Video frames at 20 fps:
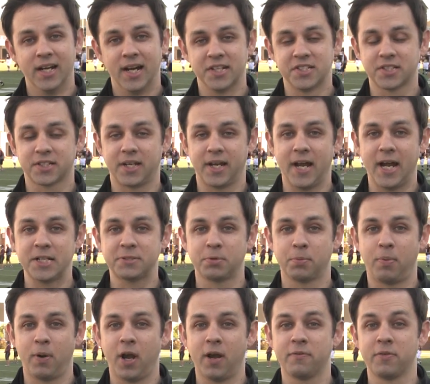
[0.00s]
as the Cats
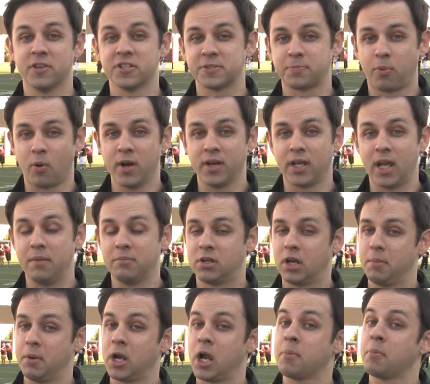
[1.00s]
prepare for the spring game
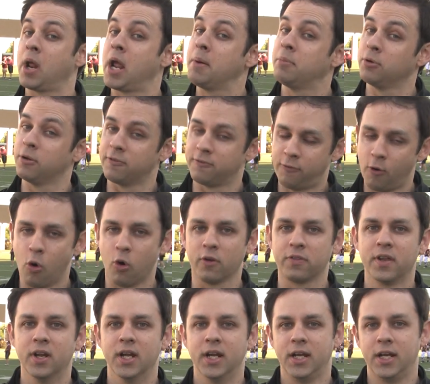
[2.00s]
coming up April the
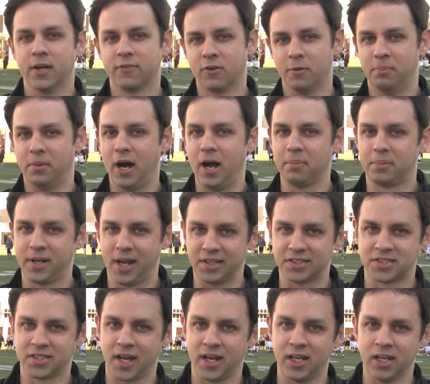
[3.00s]
4th here from Bobcat
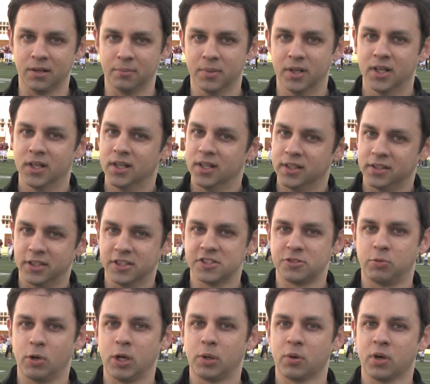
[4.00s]
Stadium.
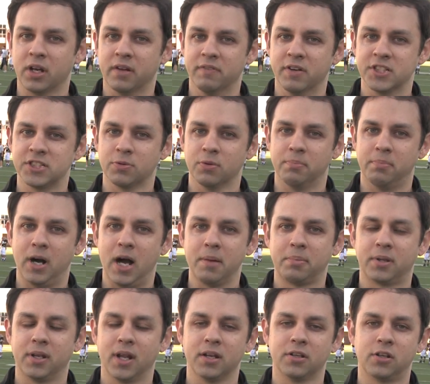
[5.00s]
This week we're going to visit with
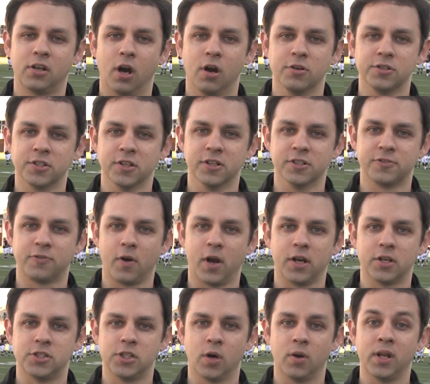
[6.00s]
Bobcat head coach Shadus
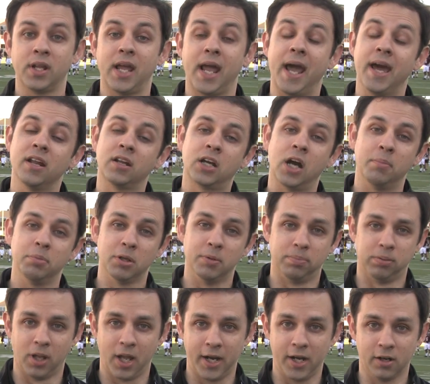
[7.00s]
Franchione and a couple of
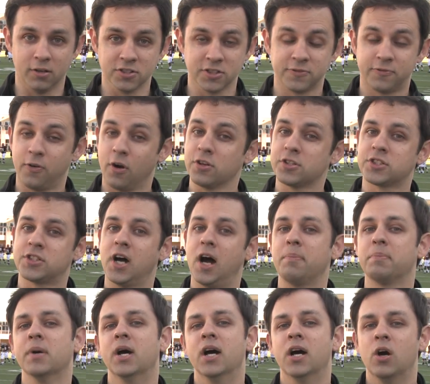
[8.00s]
players. First
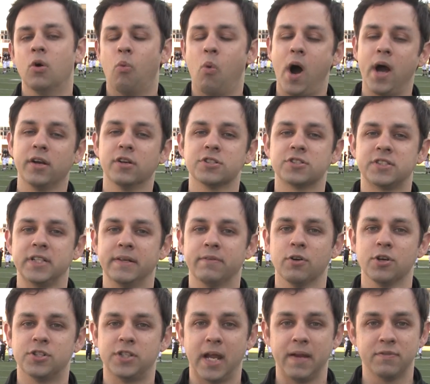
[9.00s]
up, wide
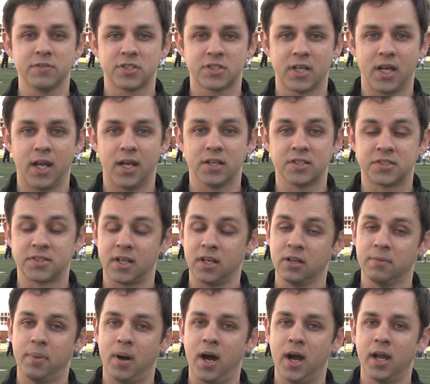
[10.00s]
receiver Jafis Gaines
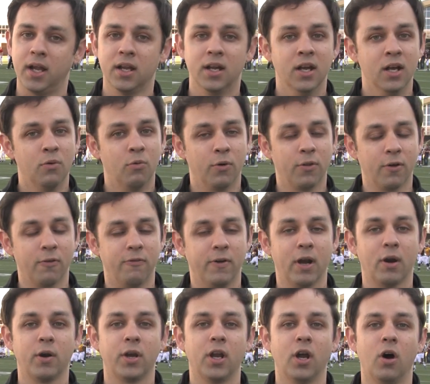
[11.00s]
standing by with our
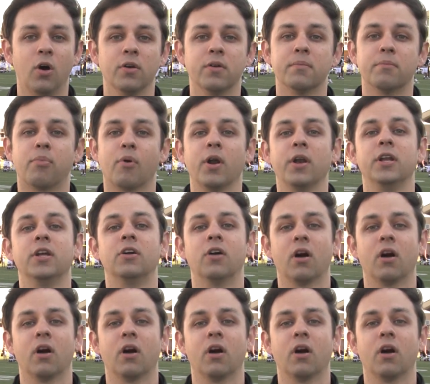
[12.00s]
very own Brittany